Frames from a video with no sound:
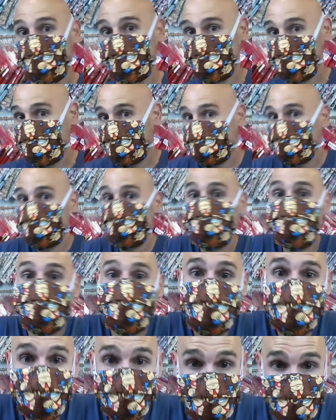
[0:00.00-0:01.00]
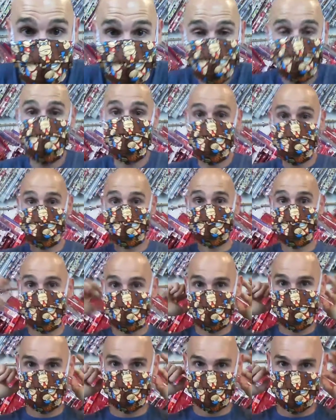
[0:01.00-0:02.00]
You get to your car and you're done.